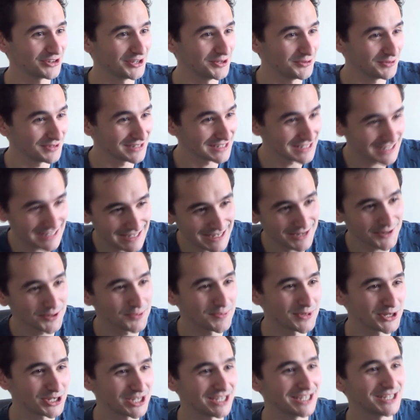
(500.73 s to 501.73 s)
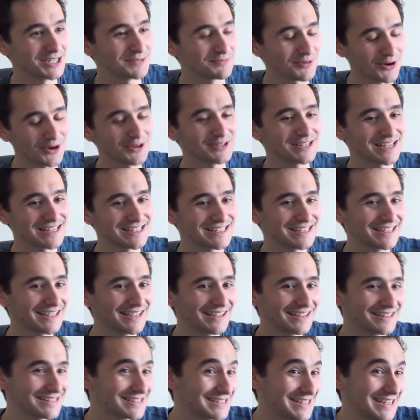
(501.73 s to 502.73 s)
and you can see your machines processing
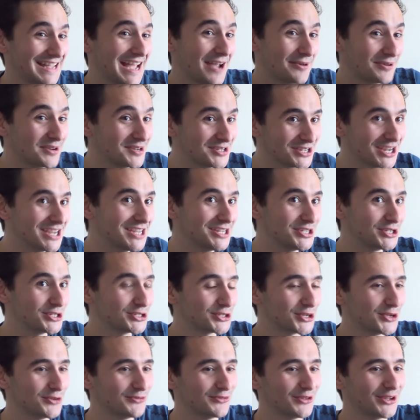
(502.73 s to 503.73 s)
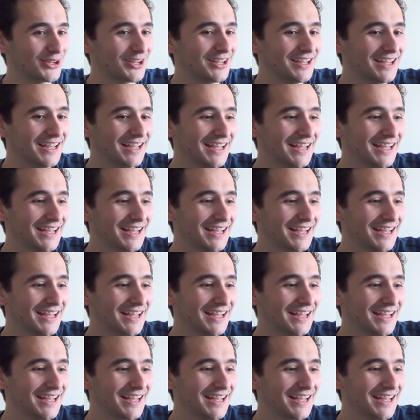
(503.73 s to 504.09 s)
it and see how it changes over